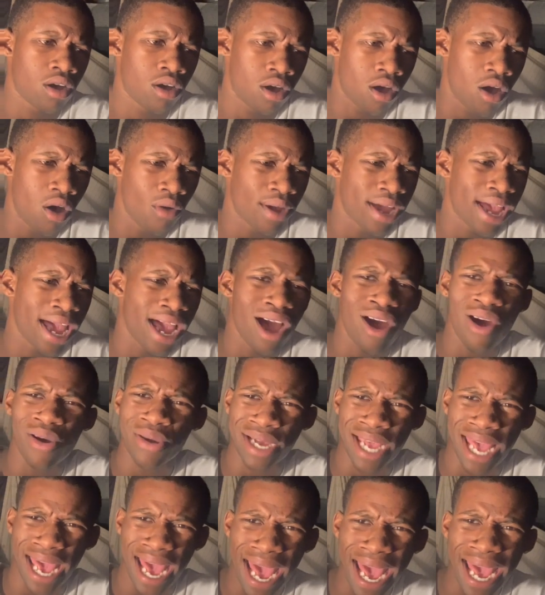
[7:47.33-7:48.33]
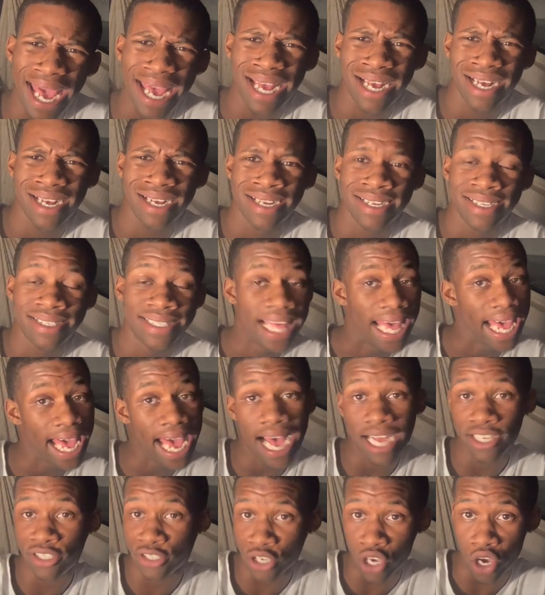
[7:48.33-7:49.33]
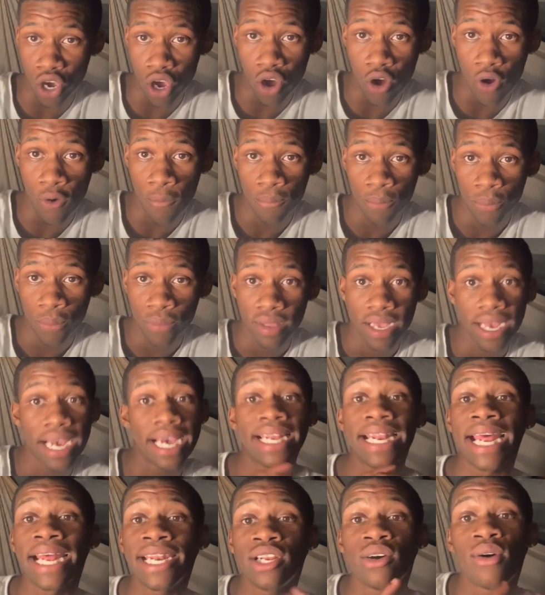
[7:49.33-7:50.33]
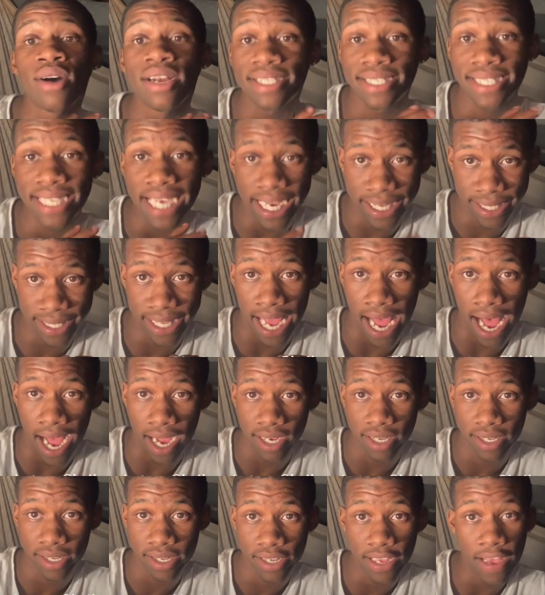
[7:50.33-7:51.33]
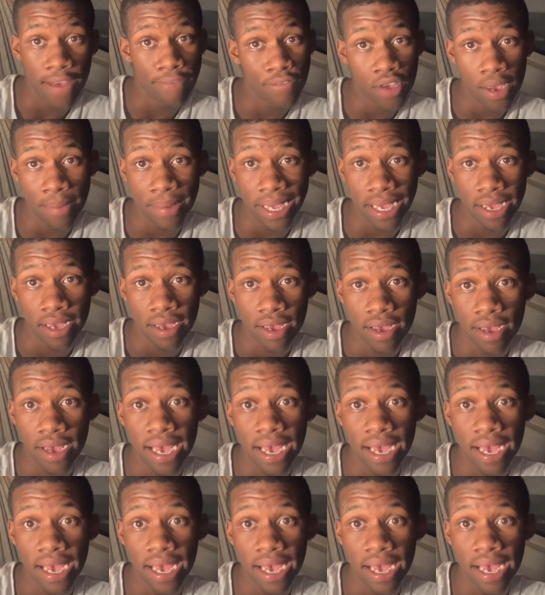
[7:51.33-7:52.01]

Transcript: Okay, okay. They at school and they're doing TikToks. You feel me?